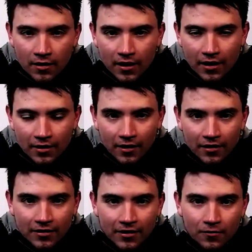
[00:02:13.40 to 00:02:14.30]
Yeah,
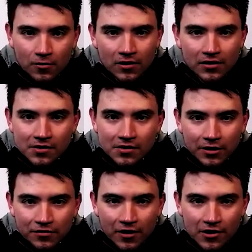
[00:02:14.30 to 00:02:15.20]
I think everyone's
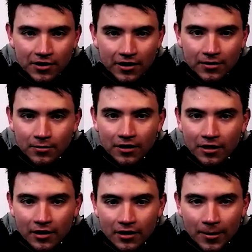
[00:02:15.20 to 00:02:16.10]
pretty frustrated
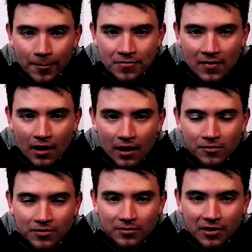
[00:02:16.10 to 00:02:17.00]
with how
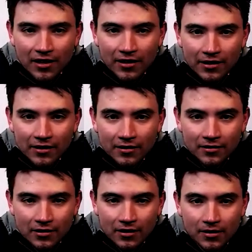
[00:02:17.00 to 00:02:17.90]
we've been playing and
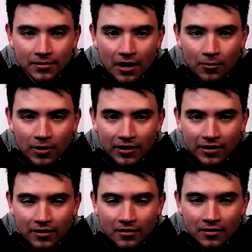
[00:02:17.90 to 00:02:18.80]
not
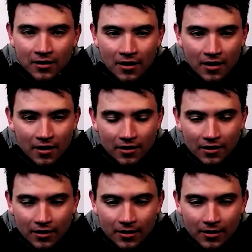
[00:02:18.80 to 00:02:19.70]
winning at all.
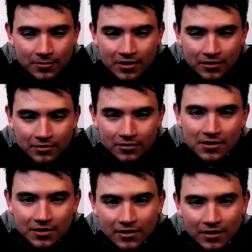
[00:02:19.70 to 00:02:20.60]
So
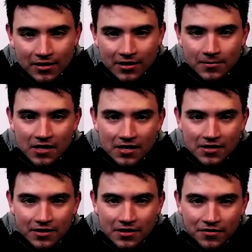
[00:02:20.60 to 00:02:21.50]
it's up to
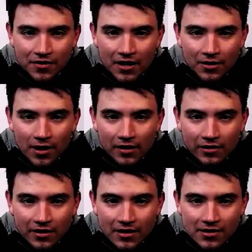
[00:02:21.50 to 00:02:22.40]
us to find a way
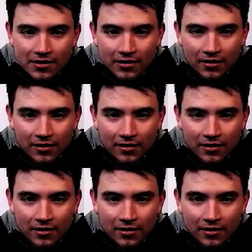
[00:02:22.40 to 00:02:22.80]
out of this.